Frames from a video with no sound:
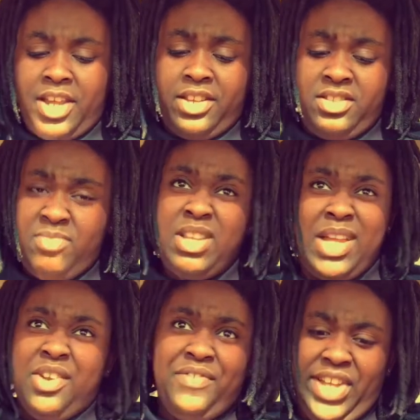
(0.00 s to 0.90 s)
Like,
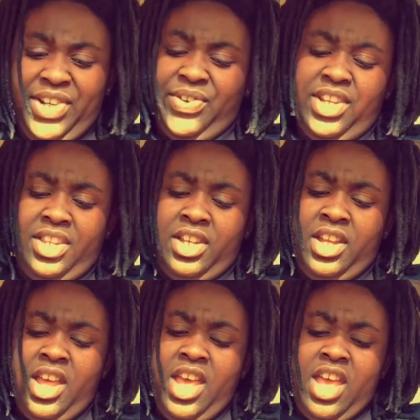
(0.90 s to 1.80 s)
sometimes I don't feel like doing
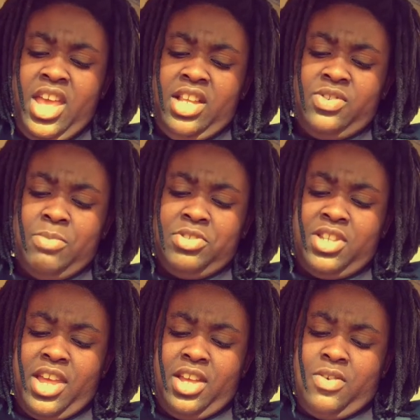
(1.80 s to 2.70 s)
nothing. And so I'm
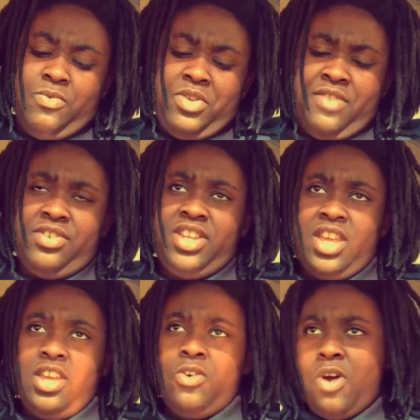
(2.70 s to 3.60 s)
just like, whatever,
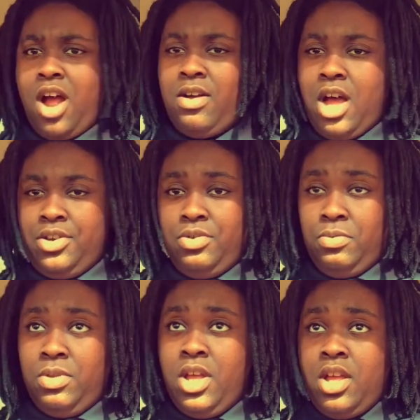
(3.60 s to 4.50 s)
take it. Or I
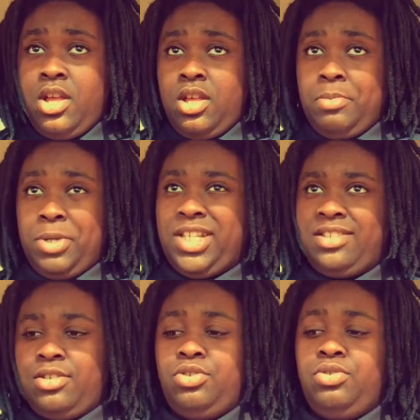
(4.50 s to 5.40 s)
do, because
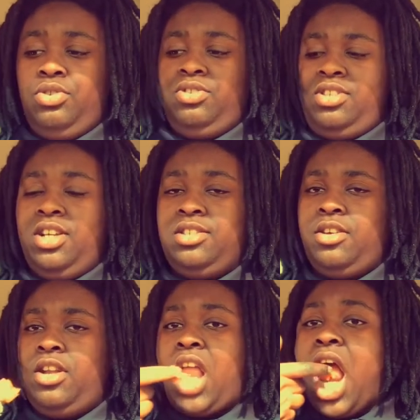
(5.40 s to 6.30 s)
I still do use a tail
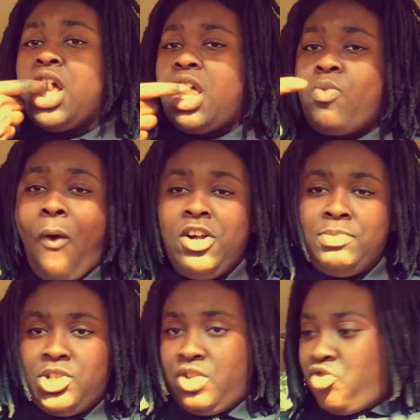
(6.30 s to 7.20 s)
gun,
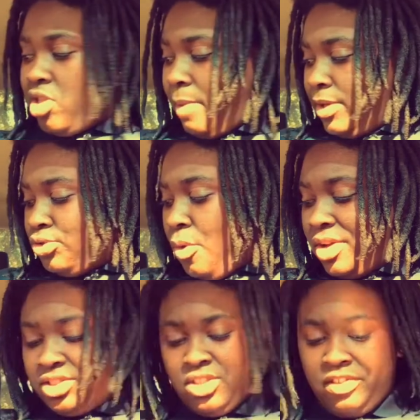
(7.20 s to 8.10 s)
especially for like my
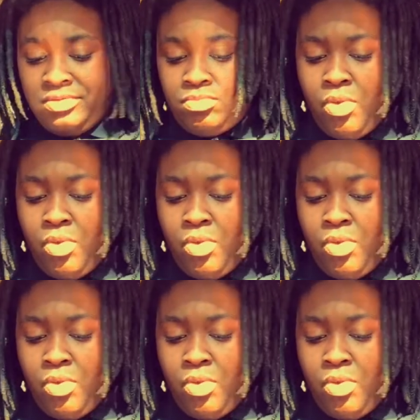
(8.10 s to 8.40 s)
throwaways and stuff.